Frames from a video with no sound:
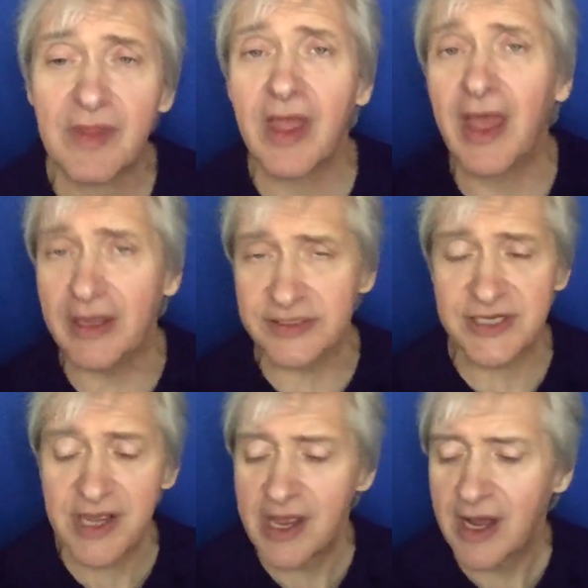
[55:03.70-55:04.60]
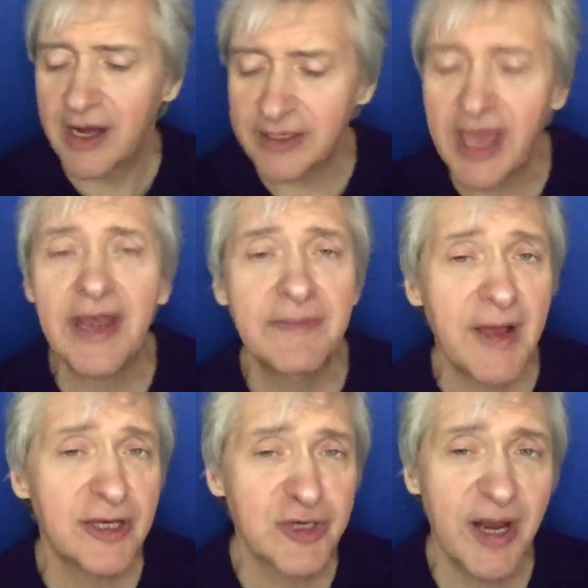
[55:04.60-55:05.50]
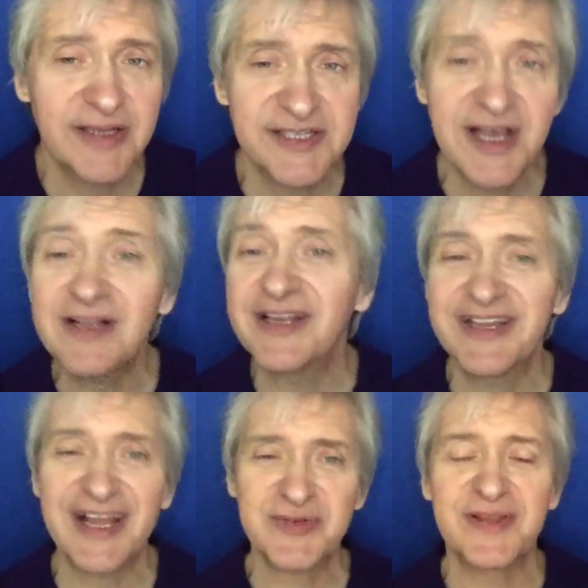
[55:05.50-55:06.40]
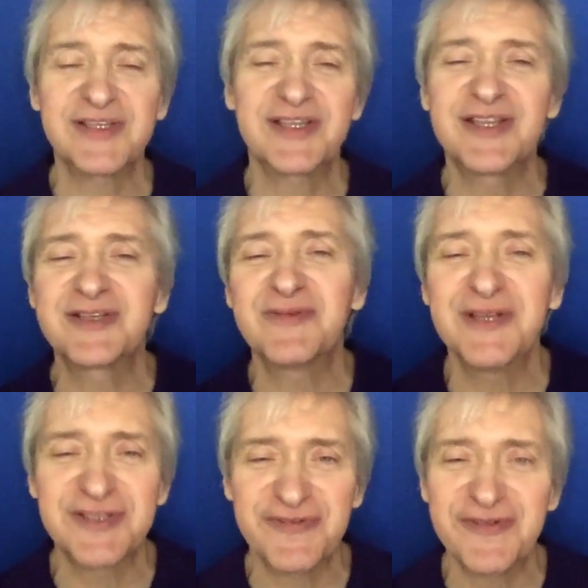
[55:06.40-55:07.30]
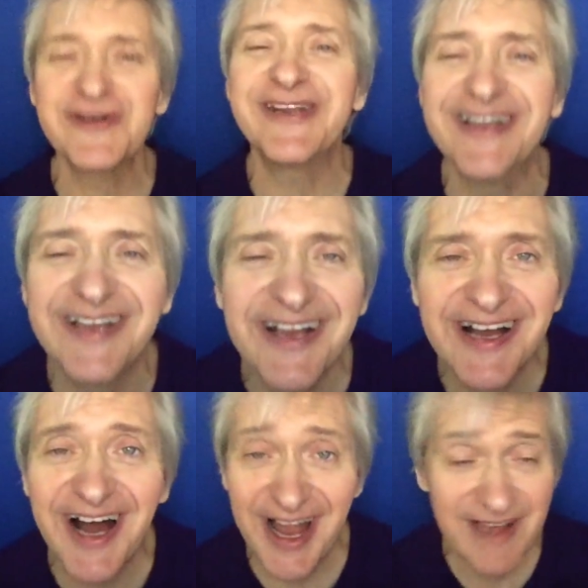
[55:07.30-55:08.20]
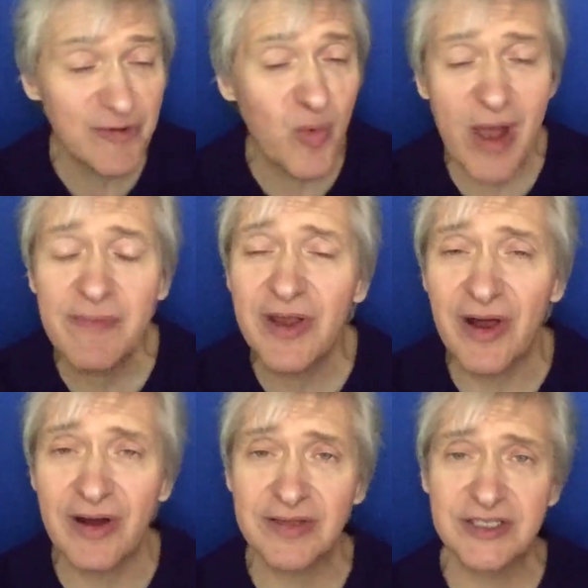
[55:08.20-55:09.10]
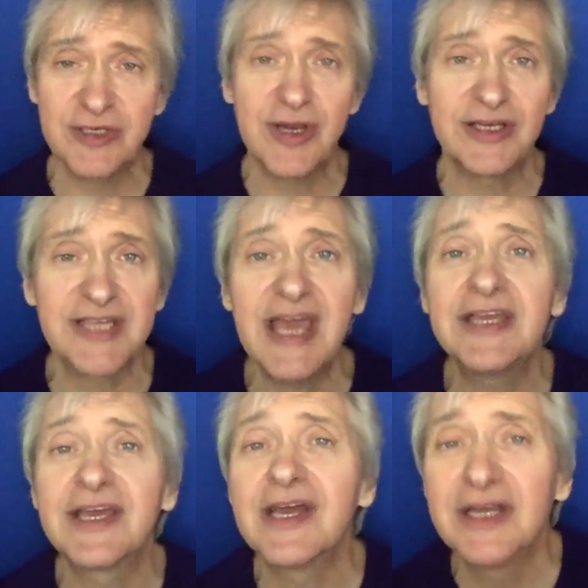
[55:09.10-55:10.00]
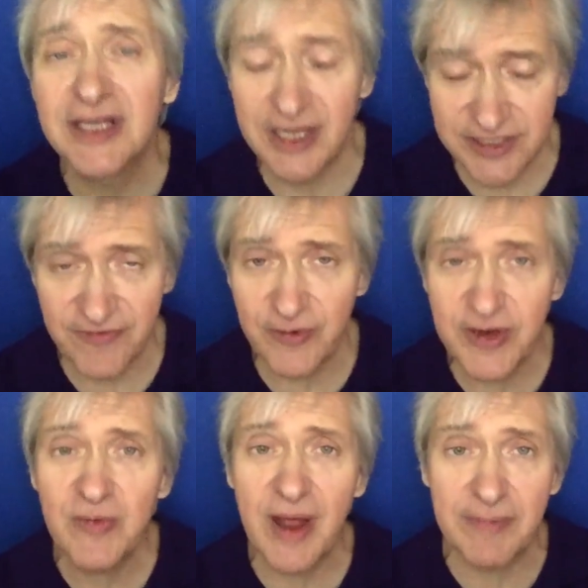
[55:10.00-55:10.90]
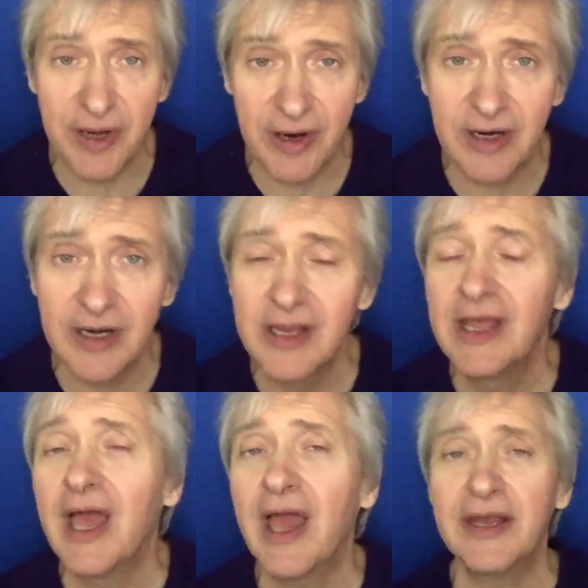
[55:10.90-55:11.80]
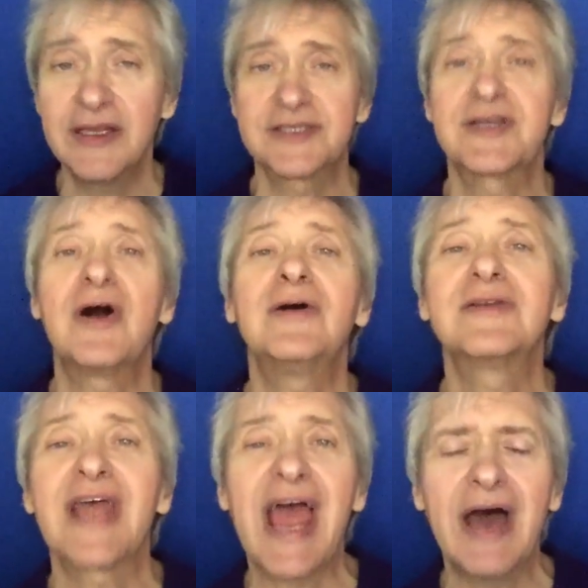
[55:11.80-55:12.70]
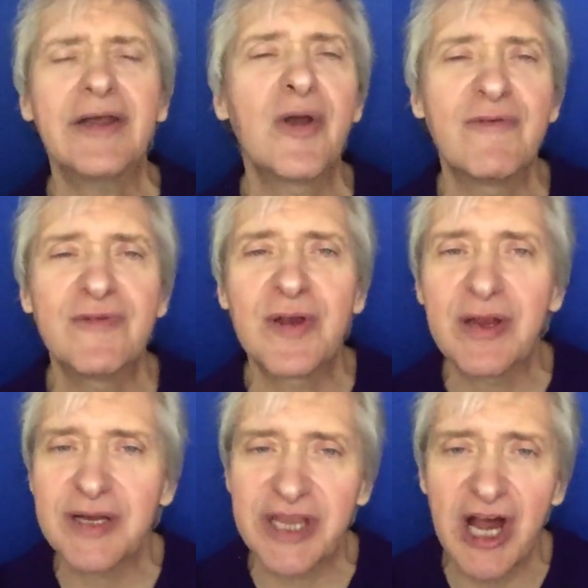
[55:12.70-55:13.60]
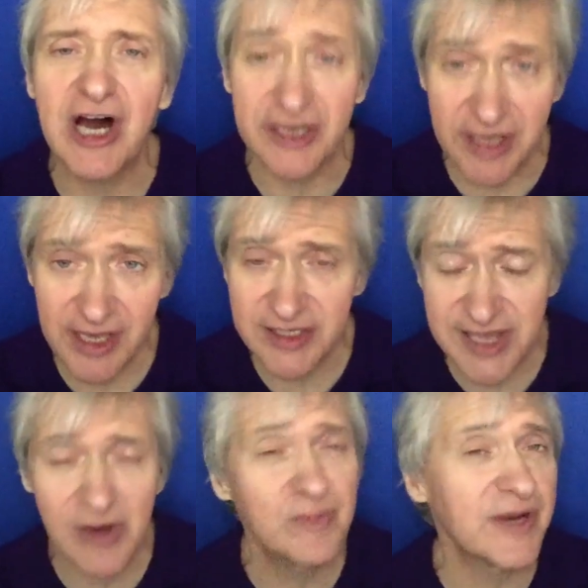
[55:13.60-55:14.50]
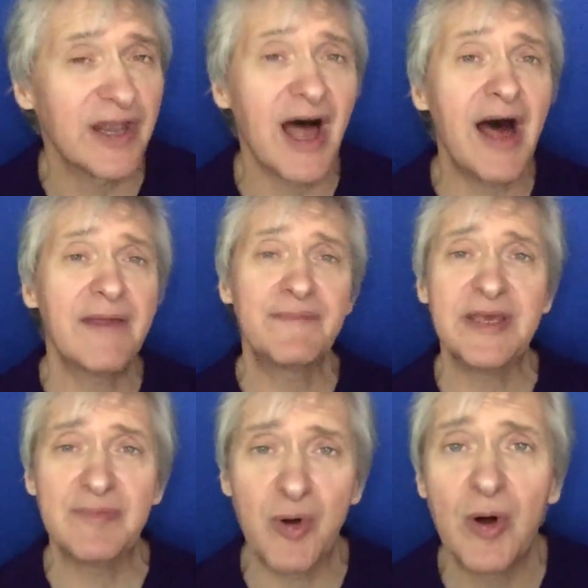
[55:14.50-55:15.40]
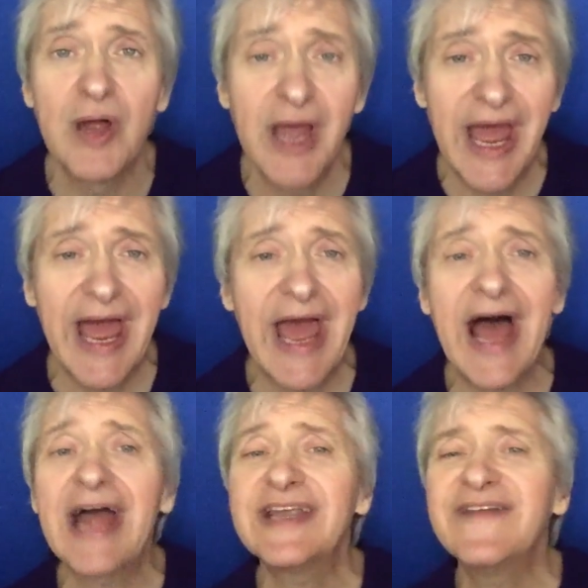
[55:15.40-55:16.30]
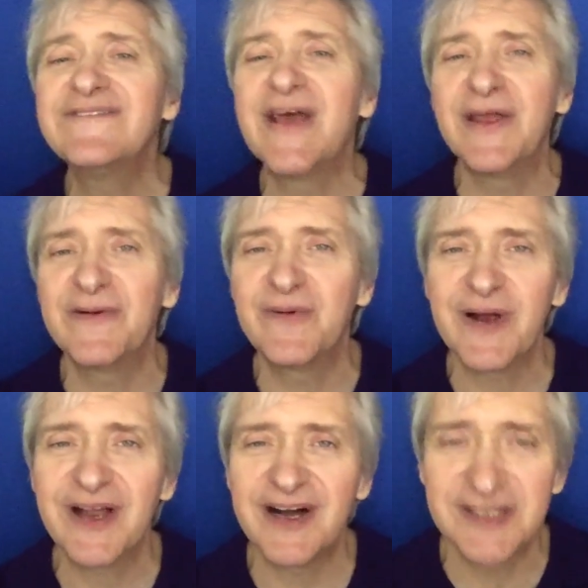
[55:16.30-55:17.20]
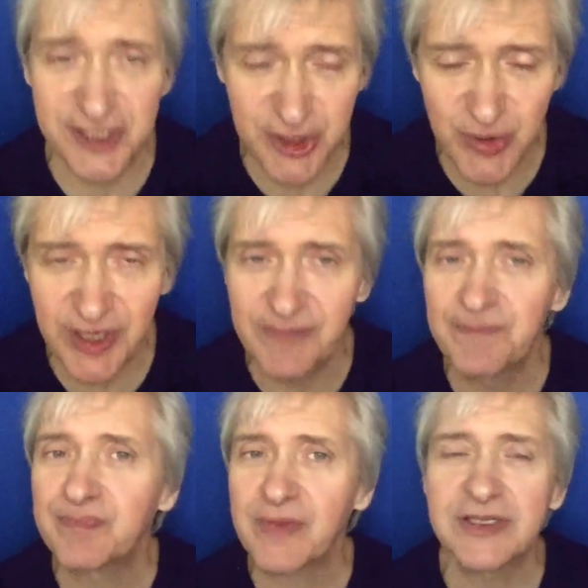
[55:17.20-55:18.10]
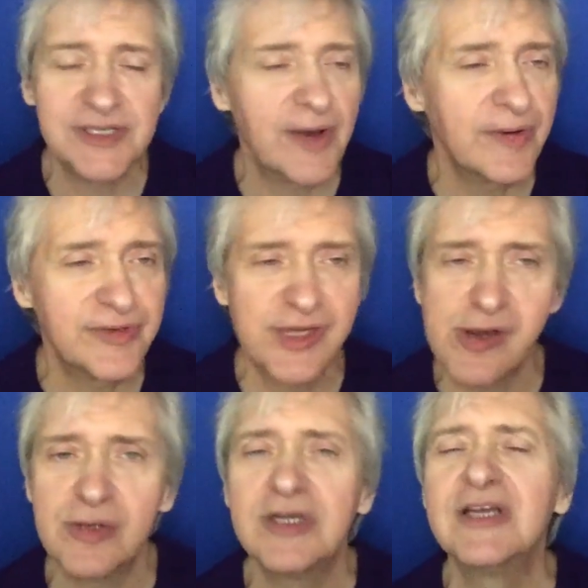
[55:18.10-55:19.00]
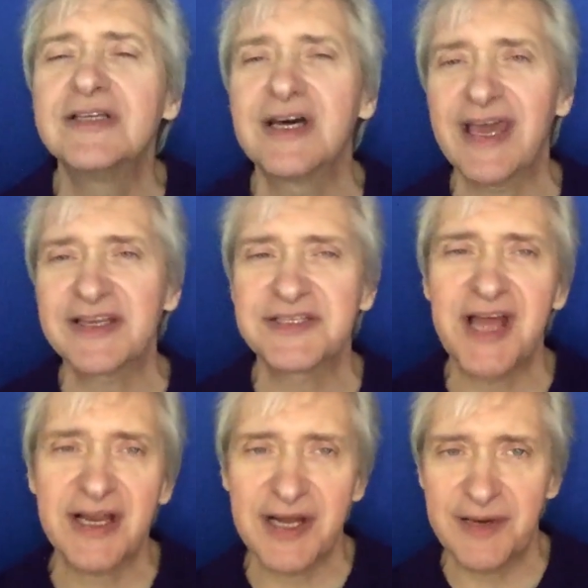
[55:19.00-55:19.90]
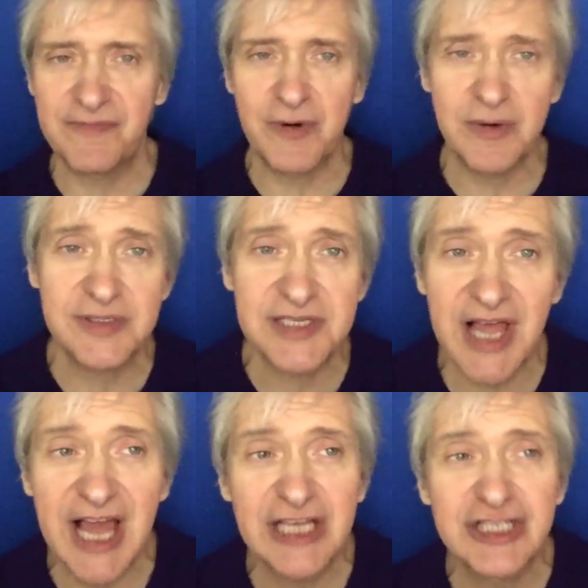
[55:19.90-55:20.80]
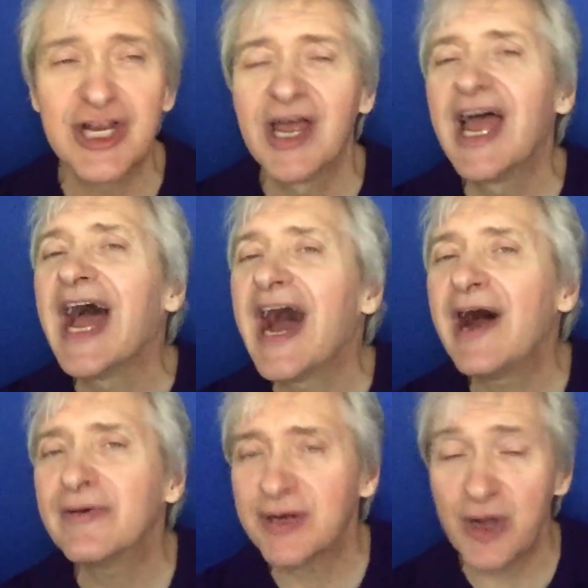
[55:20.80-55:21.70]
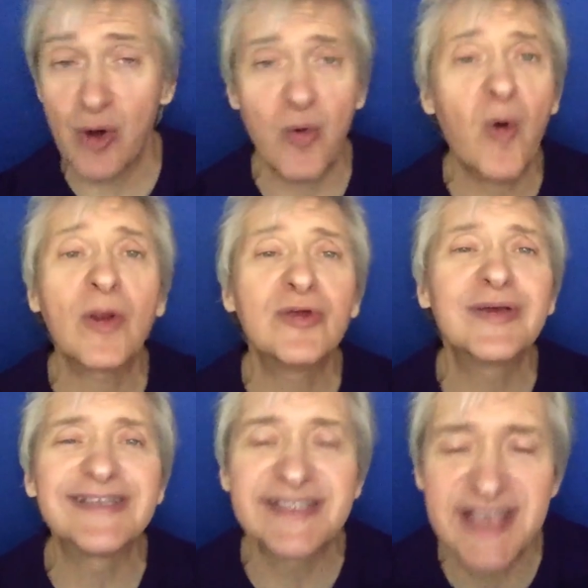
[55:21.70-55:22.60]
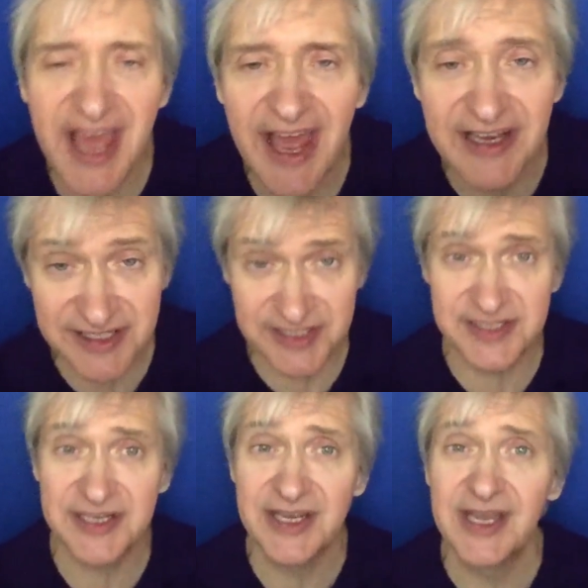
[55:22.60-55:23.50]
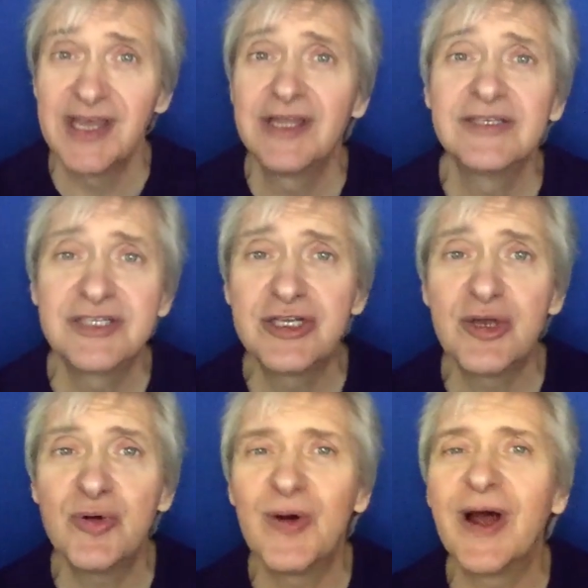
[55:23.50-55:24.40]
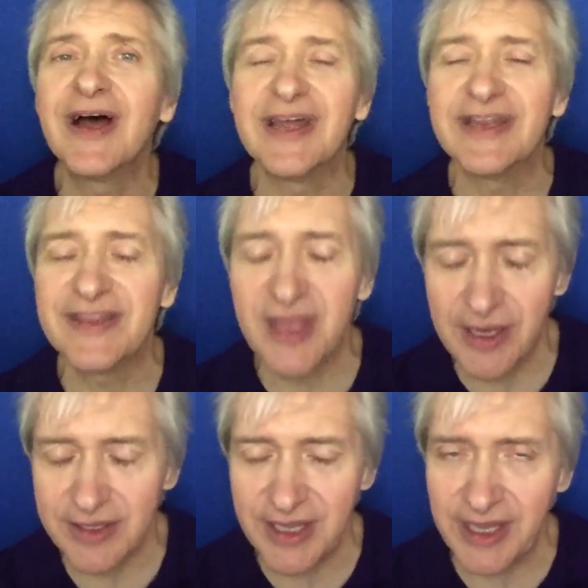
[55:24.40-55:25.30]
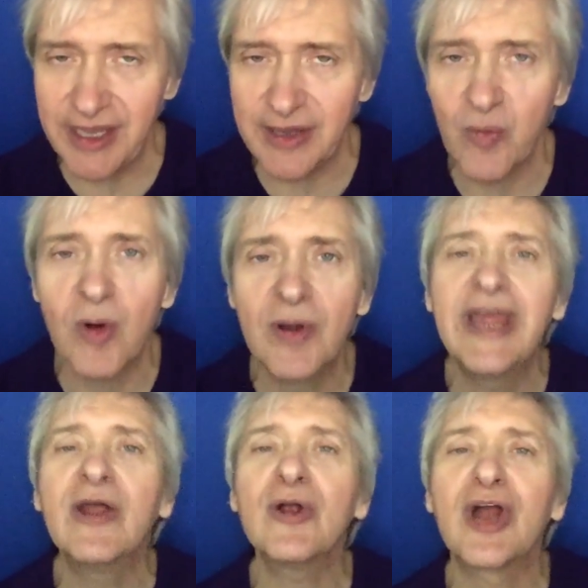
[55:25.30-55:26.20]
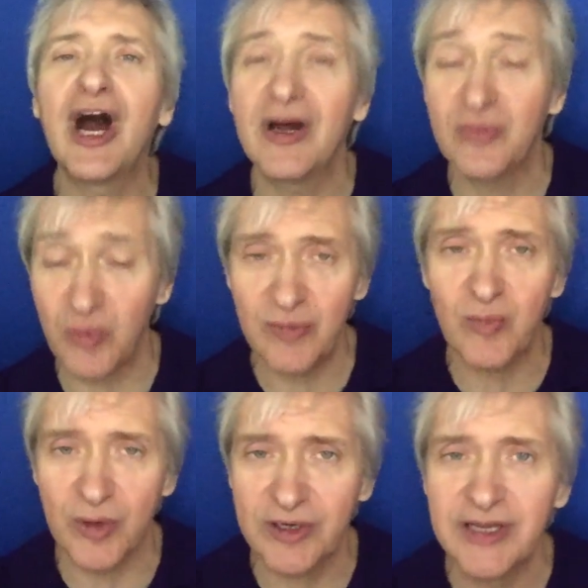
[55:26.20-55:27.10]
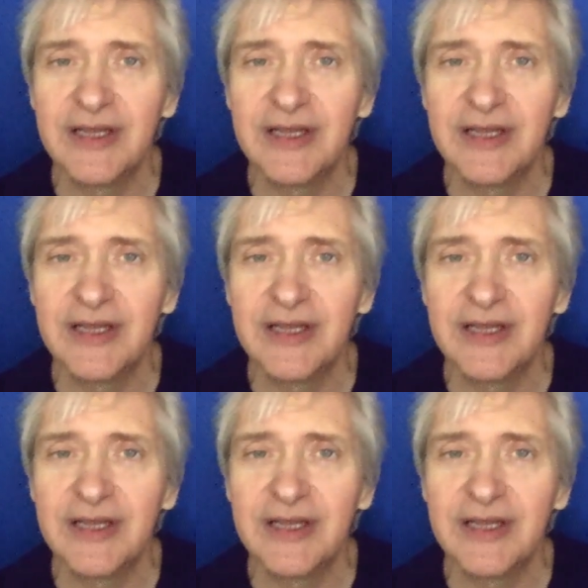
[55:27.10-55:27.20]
And again, I'm not trying to sell any. That's why this this one is free. I have a webinar that you can take. It's a free webinar, and it's called "How to Know If You're Hearing God," and it's helped a lot of people activate what God's doing. Just go to dougaddison.com forward slash how to know, or you can text to uh, the, the word hear God, one word,